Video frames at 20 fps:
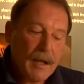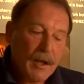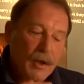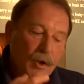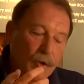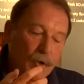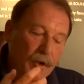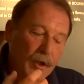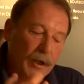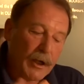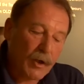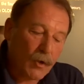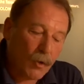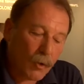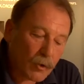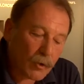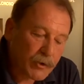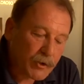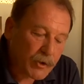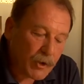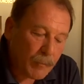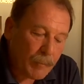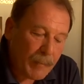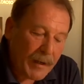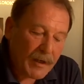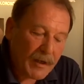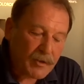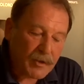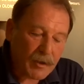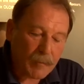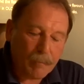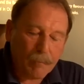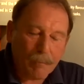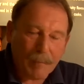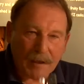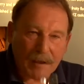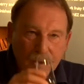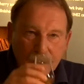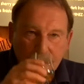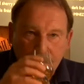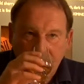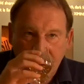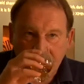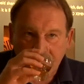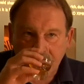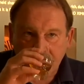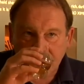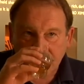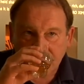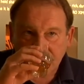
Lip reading: It also makes it much, much